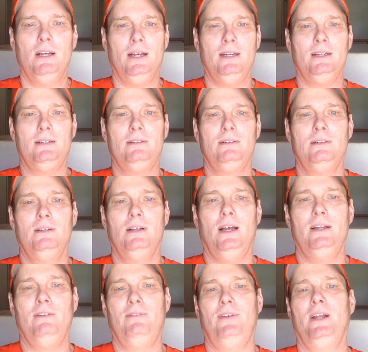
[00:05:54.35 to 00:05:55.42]
I
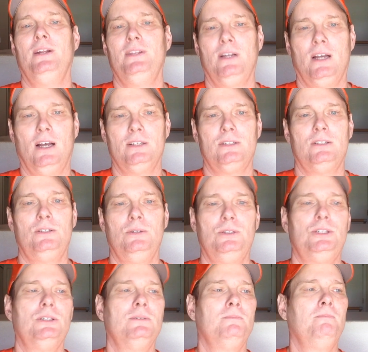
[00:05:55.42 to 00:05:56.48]
defended the
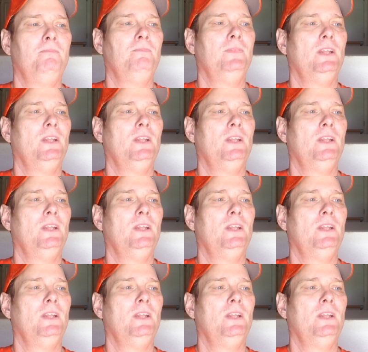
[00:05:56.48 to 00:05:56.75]
Constitution.